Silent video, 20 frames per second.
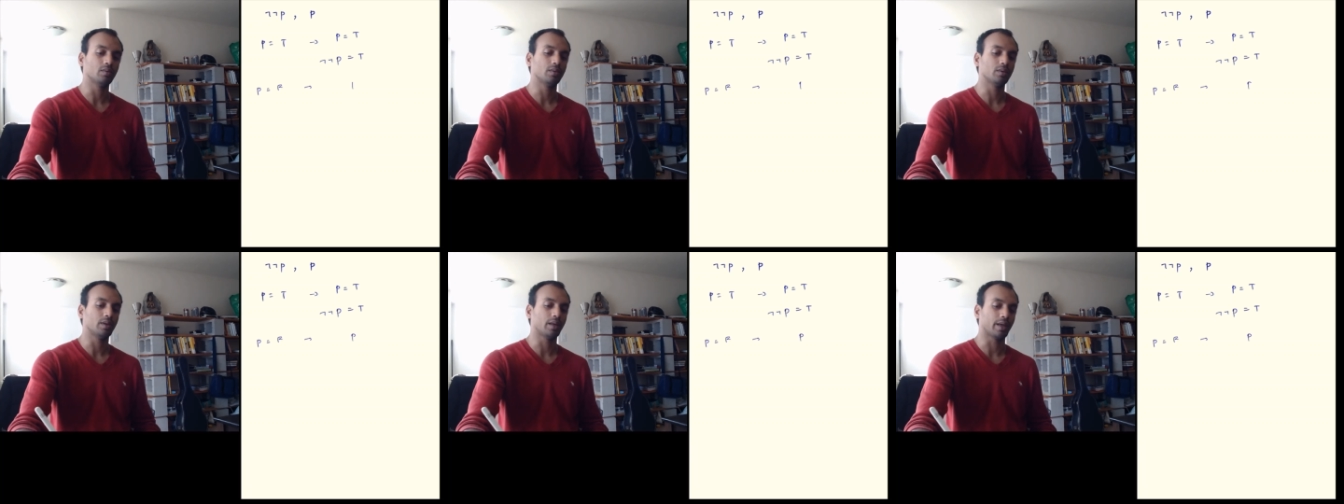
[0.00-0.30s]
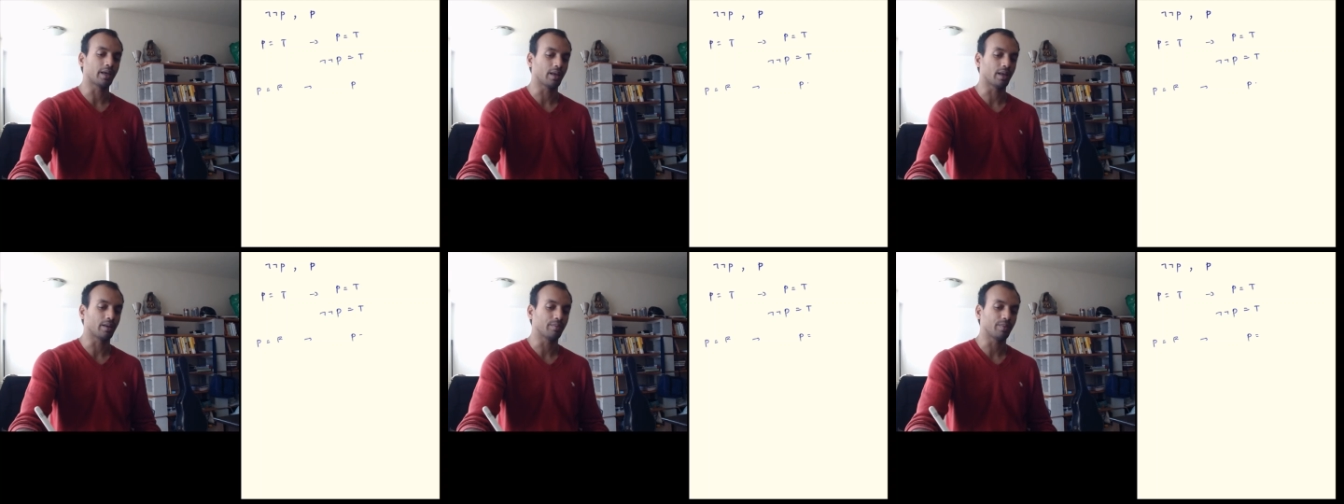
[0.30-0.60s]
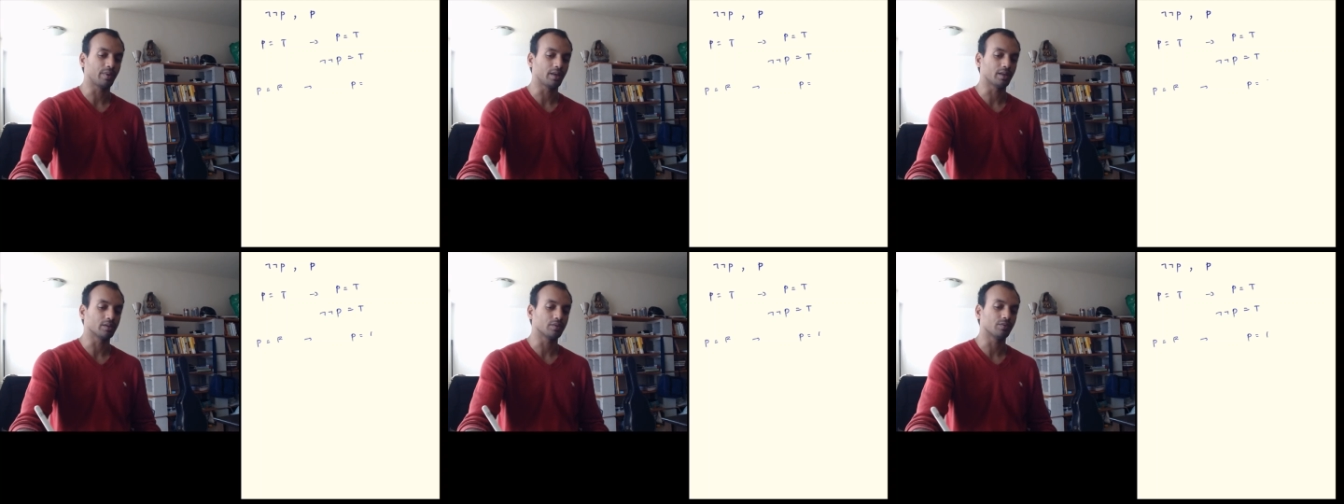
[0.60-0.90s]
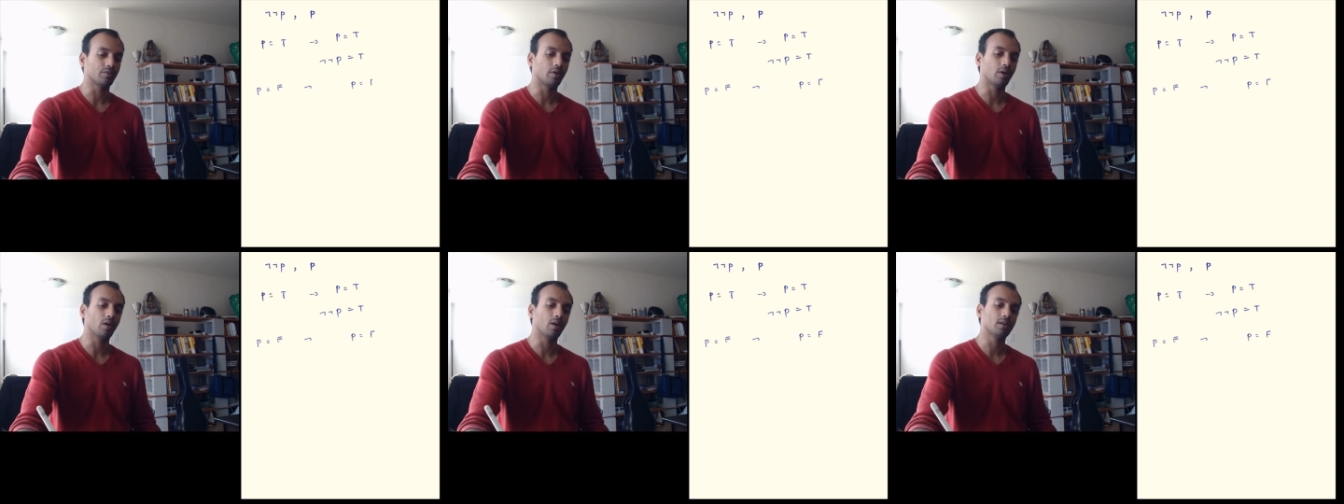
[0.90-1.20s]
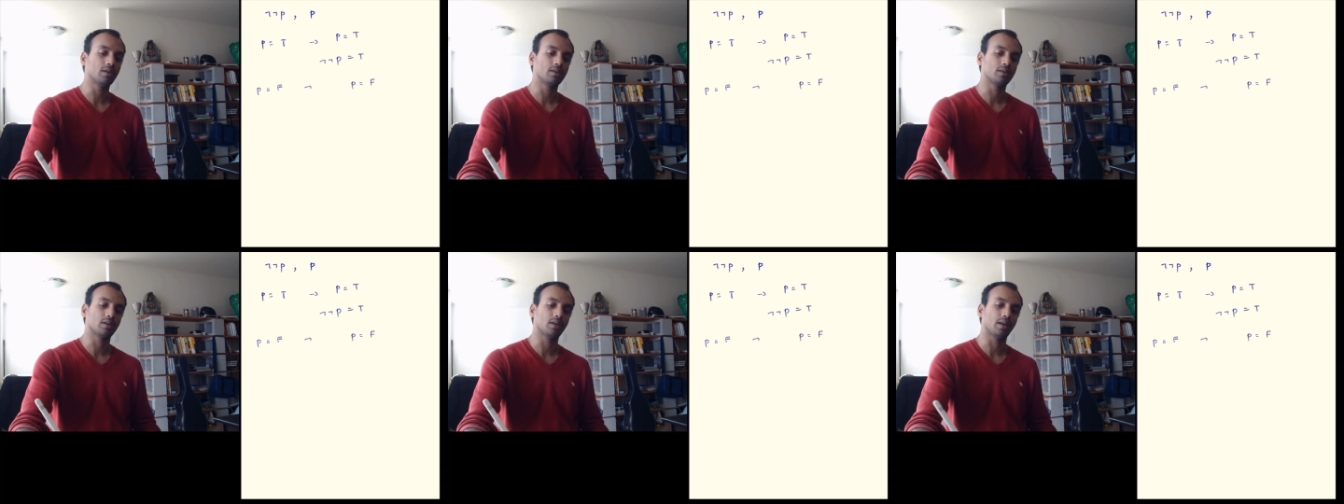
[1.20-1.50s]
again p is
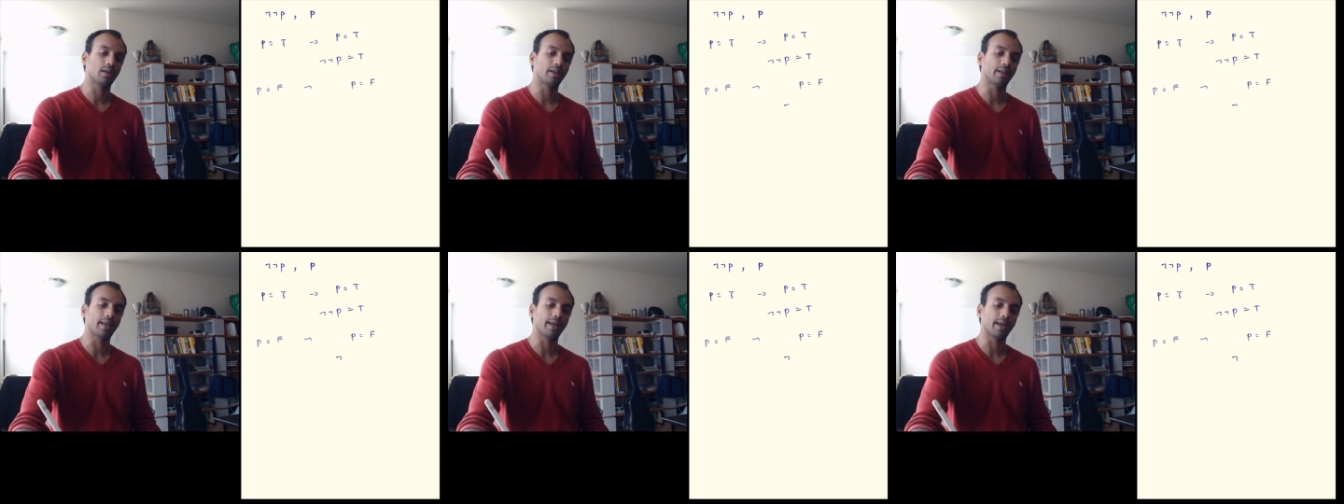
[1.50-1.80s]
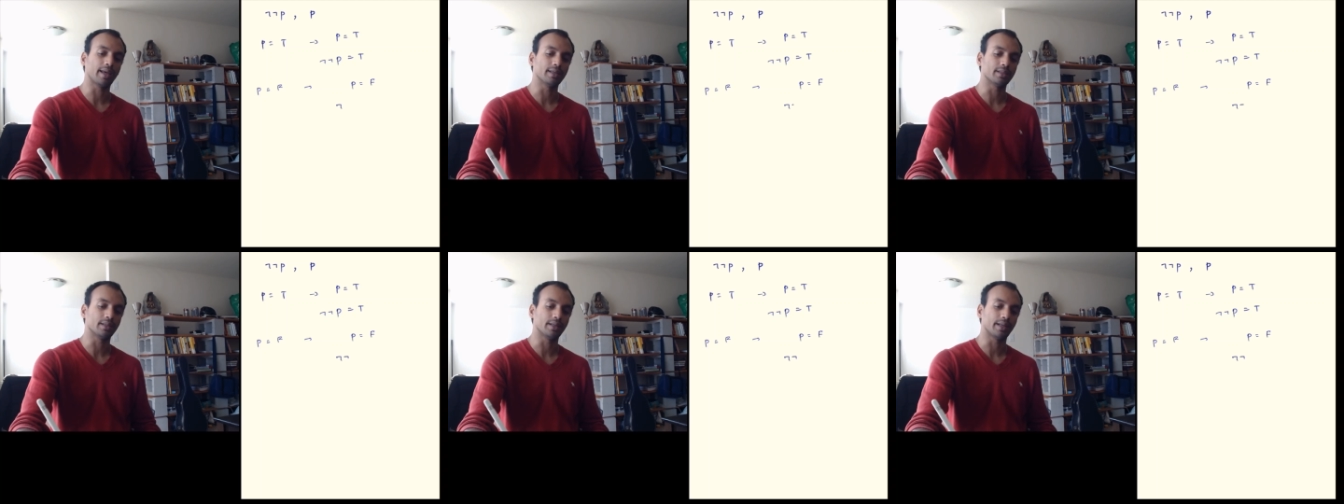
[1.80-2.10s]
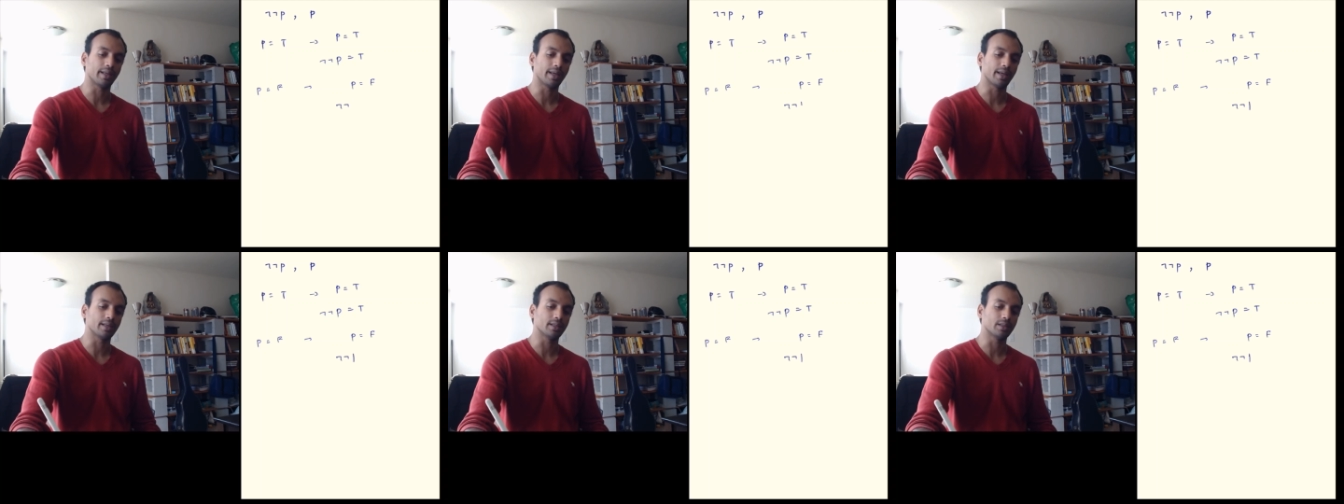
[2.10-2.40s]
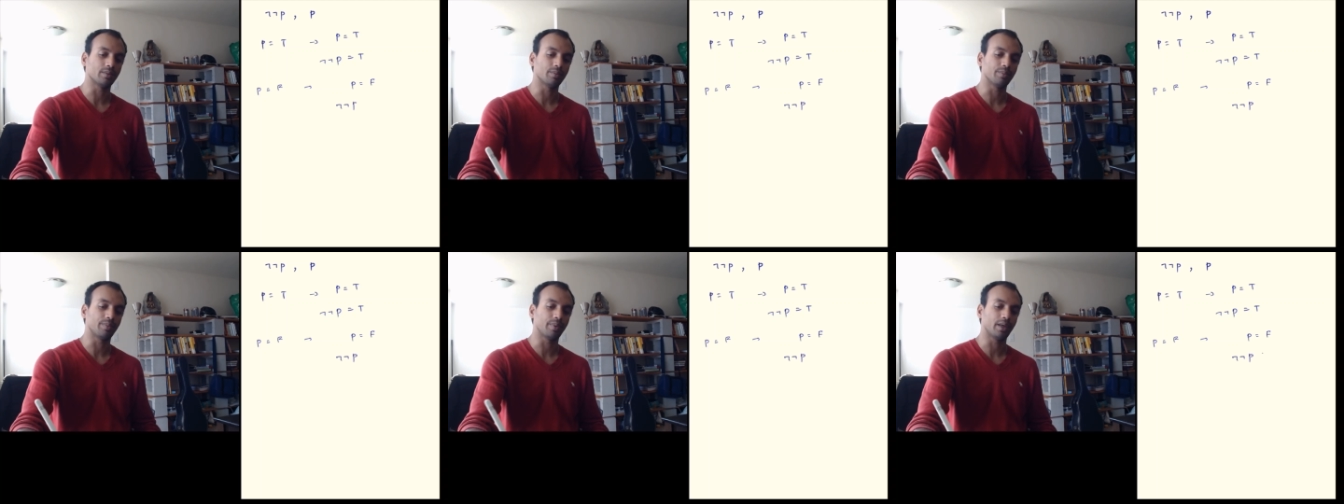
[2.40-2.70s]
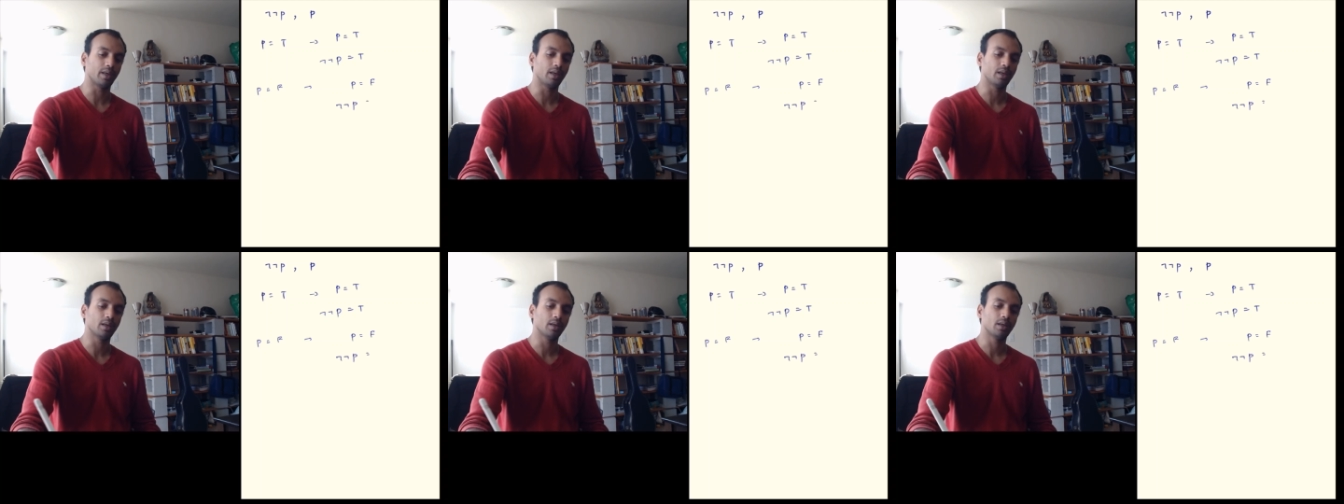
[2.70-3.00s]
false and negation negation
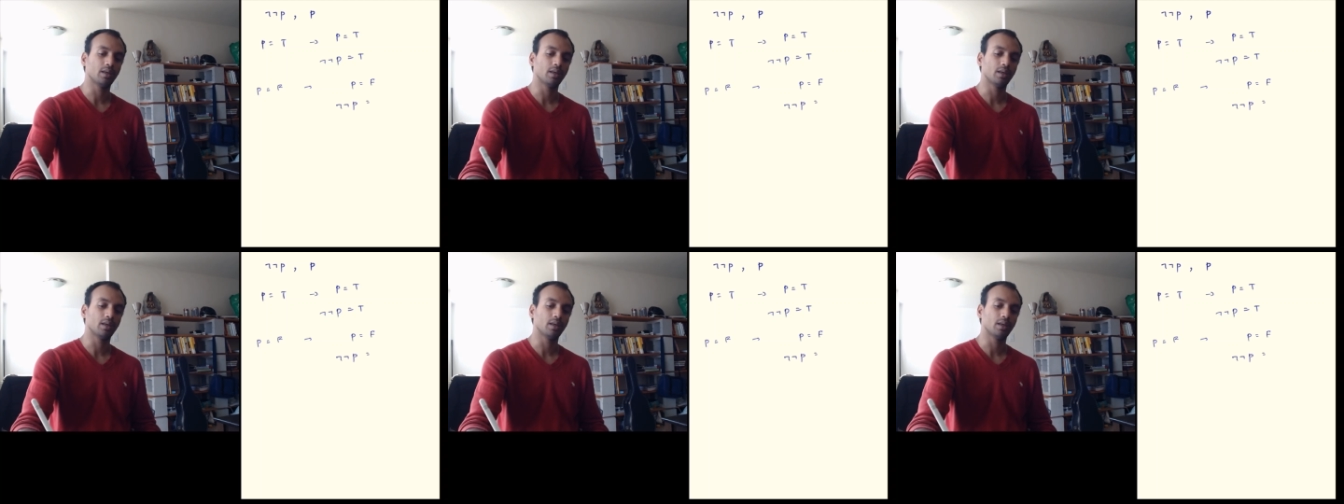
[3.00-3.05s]
p